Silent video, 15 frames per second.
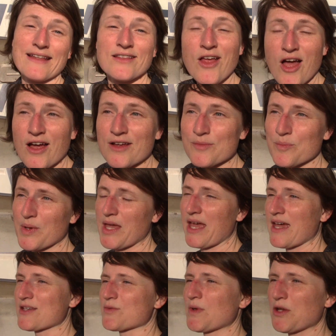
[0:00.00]
long
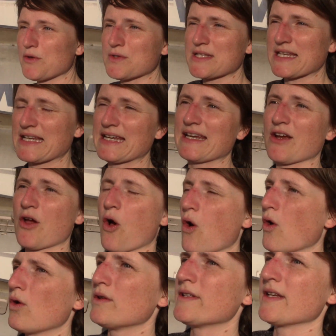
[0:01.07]
because we knew it was gonna get
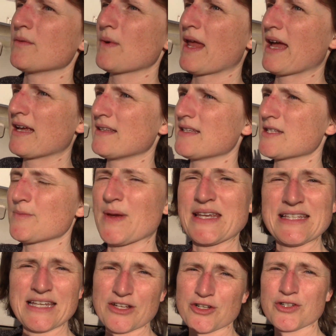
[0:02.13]
cold, and we had the space
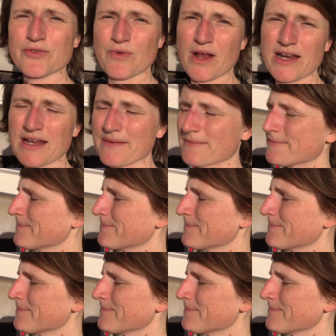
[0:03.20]
heaters running.